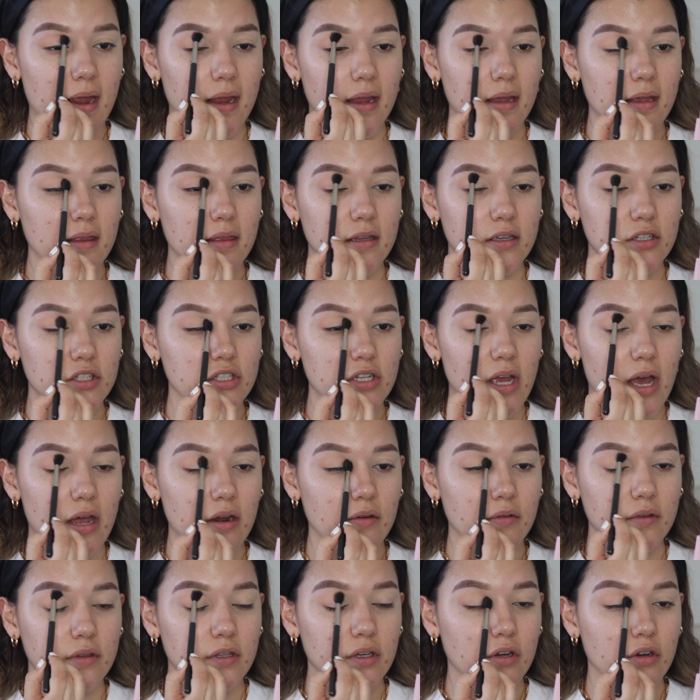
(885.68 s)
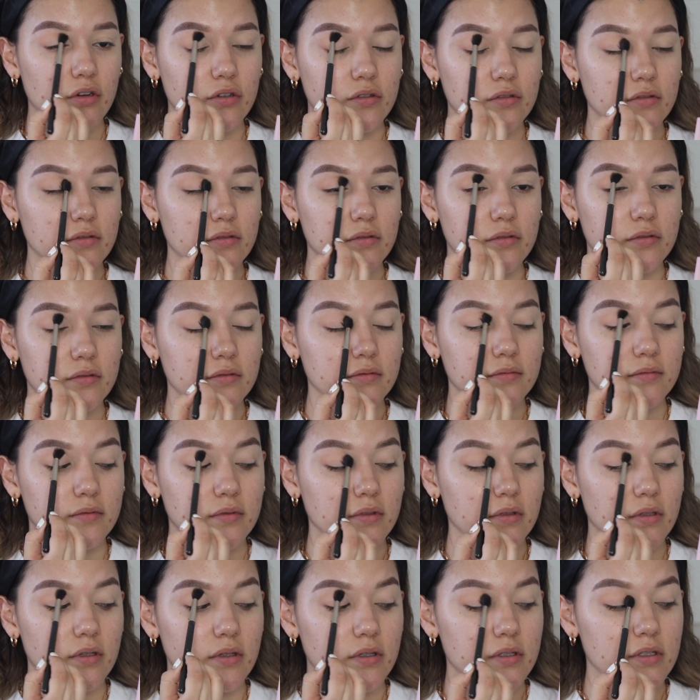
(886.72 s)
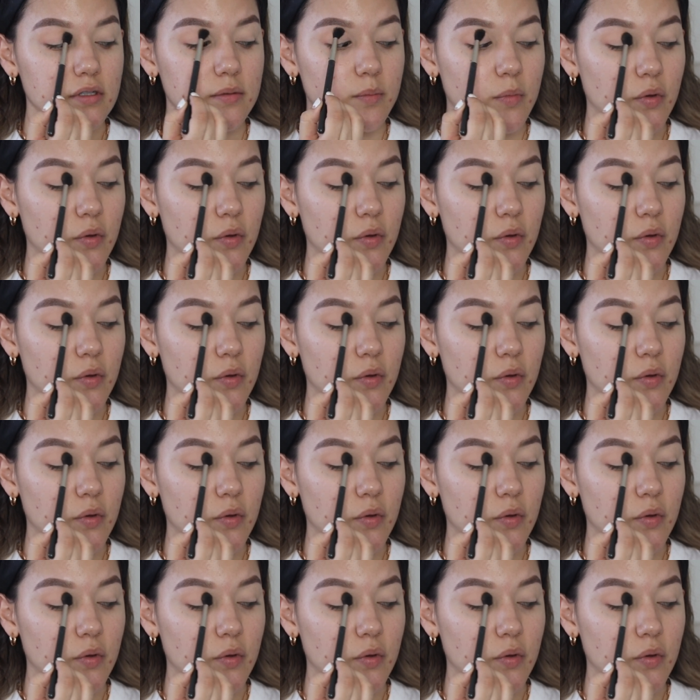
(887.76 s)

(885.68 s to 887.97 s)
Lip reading: Finding this shadow in the... There's a